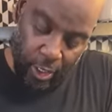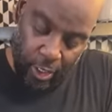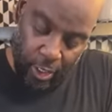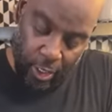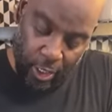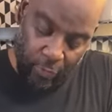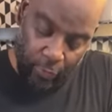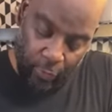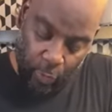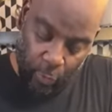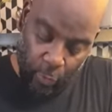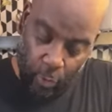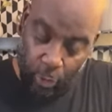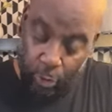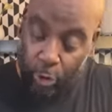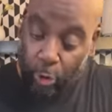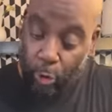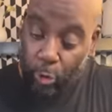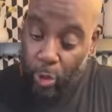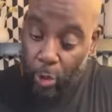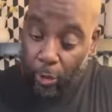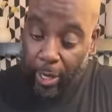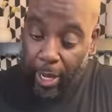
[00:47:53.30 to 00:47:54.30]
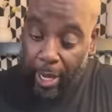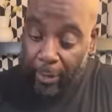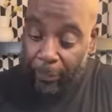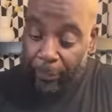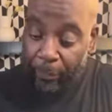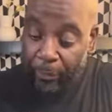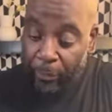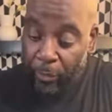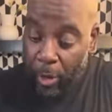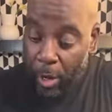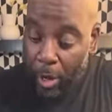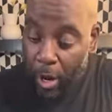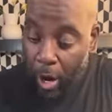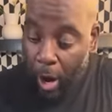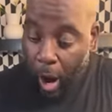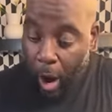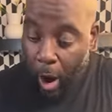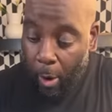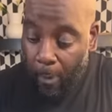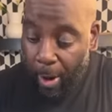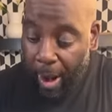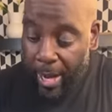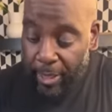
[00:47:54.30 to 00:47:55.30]
if you want to, okay?
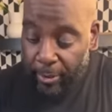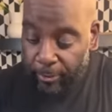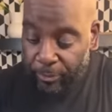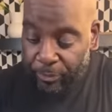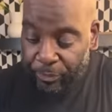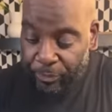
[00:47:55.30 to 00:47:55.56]
All right,